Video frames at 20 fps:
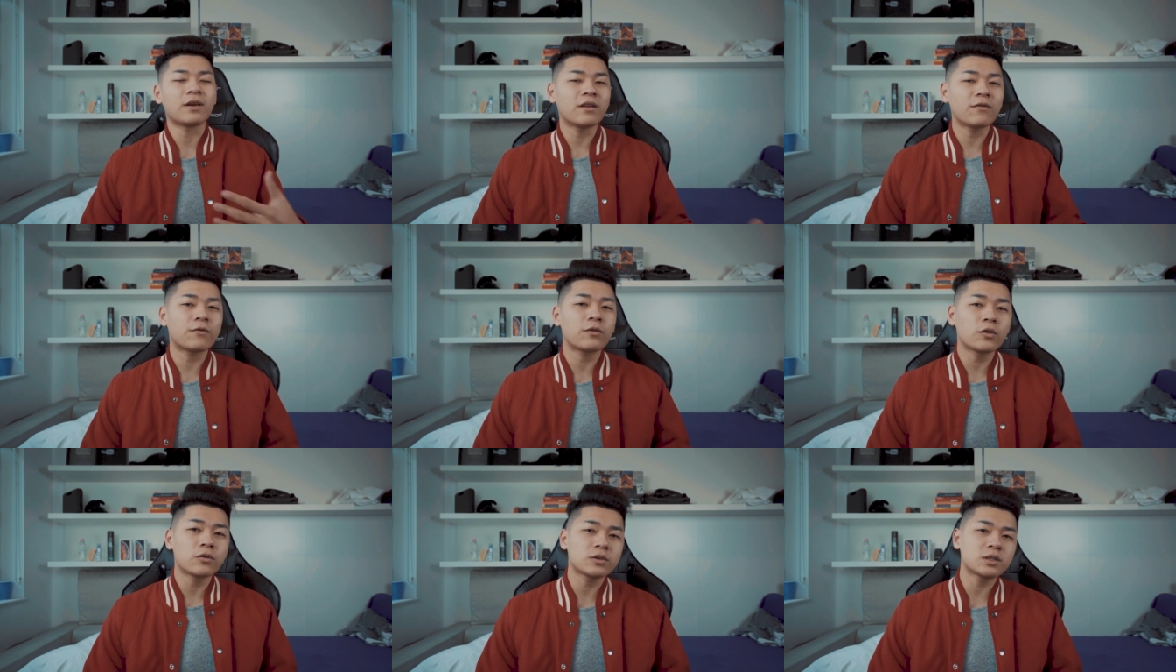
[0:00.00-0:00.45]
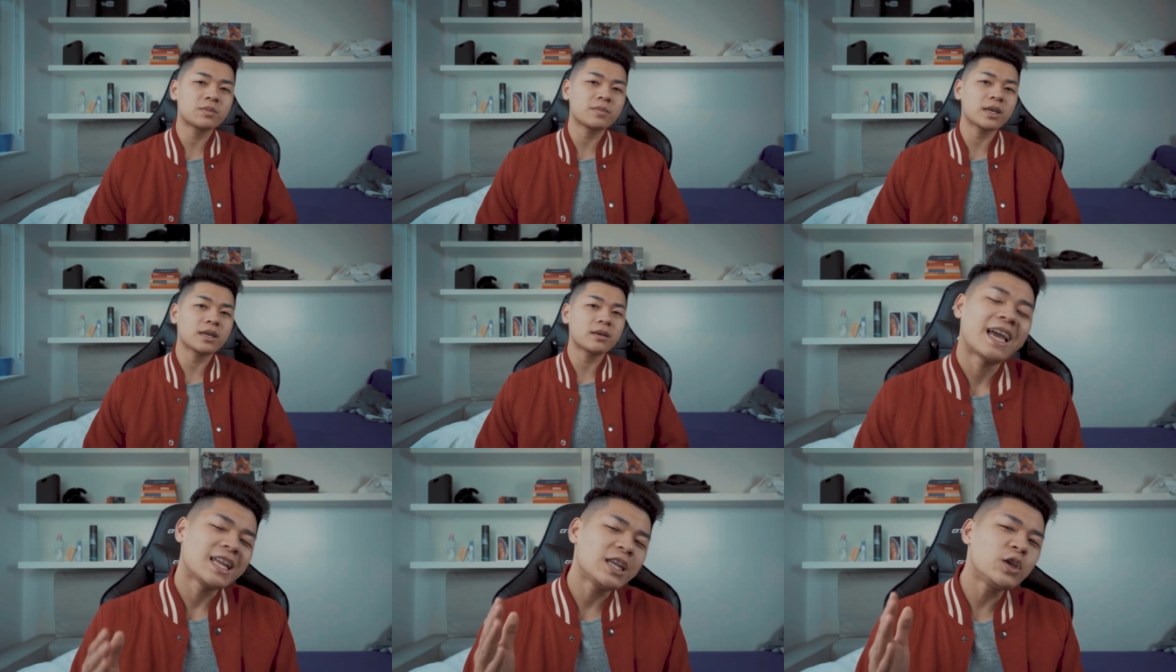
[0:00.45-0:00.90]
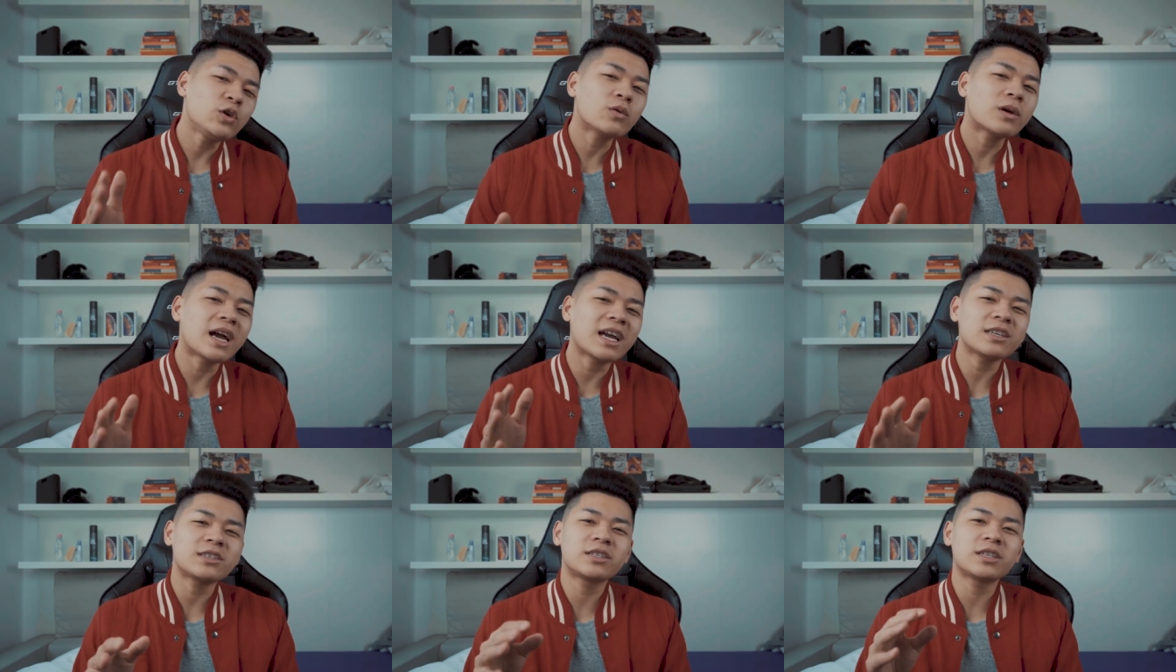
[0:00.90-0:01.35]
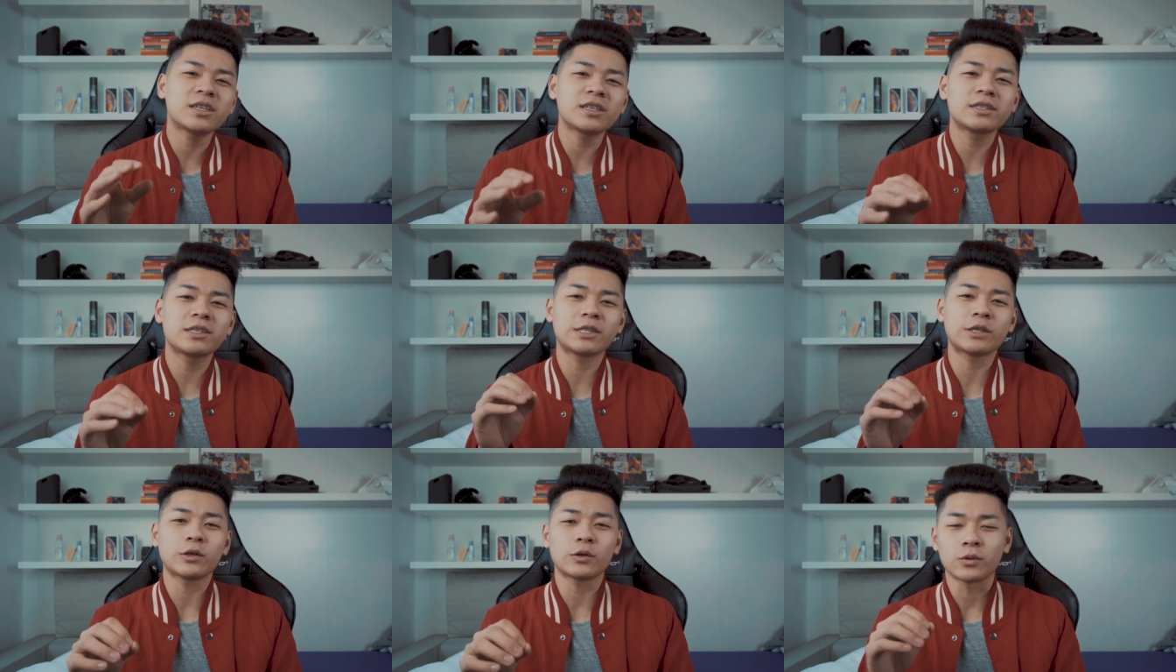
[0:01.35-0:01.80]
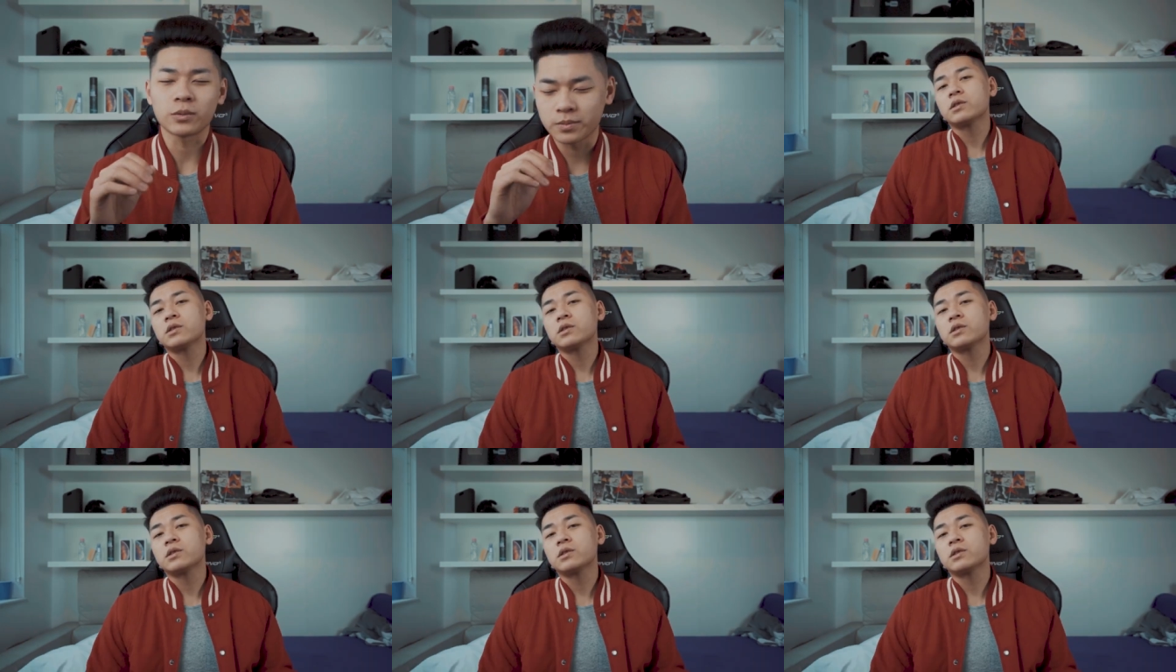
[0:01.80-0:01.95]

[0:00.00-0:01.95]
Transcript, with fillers: influenced me, and you guys should too.